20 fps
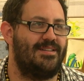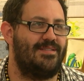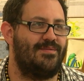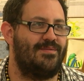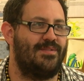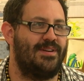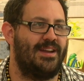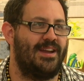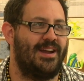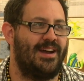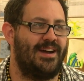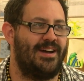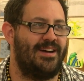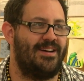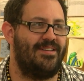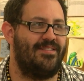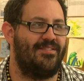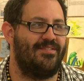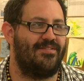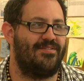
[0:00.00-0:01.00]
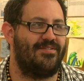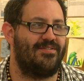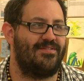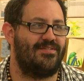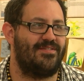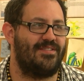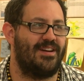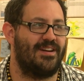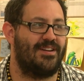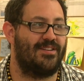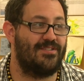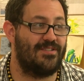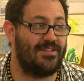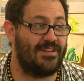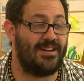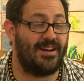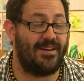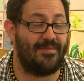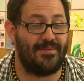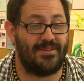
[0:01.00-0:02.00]
we have a
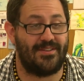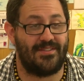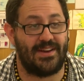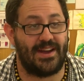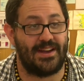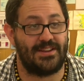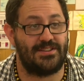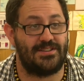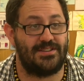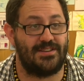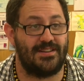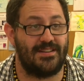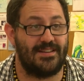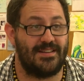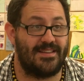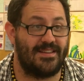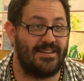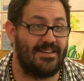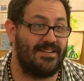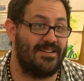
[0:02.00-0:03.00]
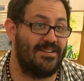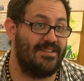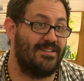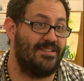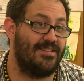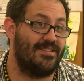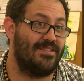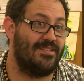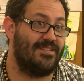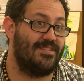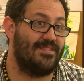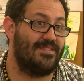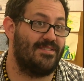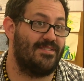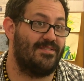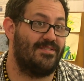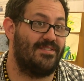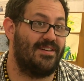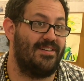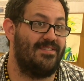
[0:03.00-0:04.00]
good number of our students who,
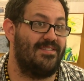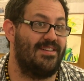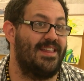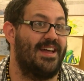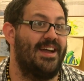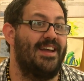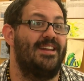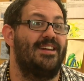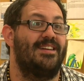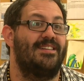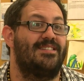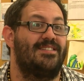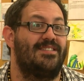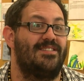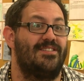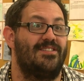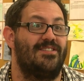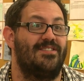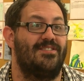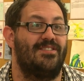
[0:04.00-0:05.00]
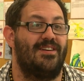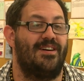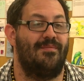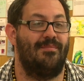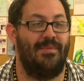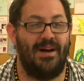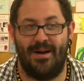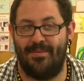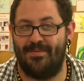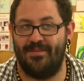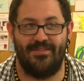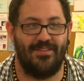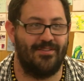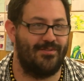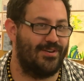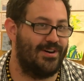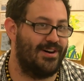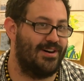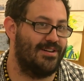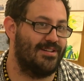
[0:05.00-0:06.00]
when relating to a map of the
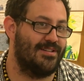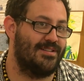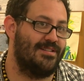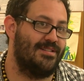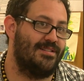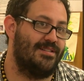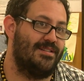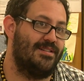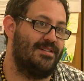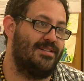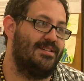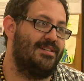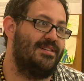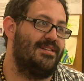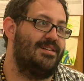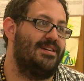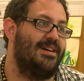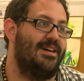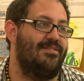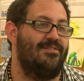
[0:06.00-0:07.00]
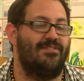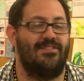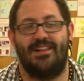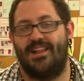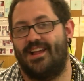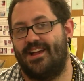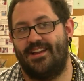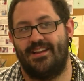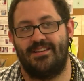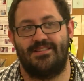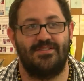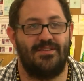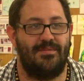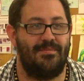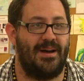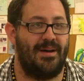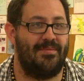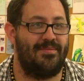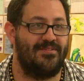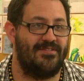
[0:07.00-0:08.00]
world and relating to a
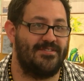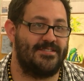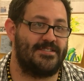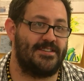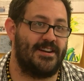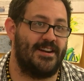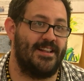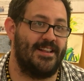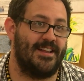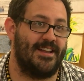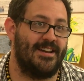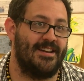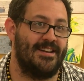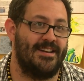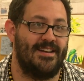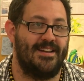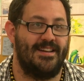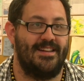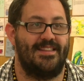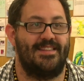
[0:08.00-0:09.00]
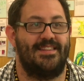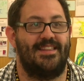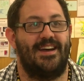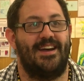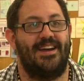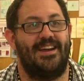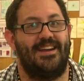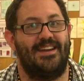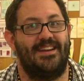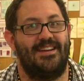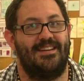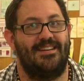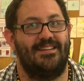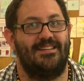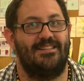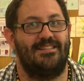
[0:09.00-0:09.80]
map of Australia, they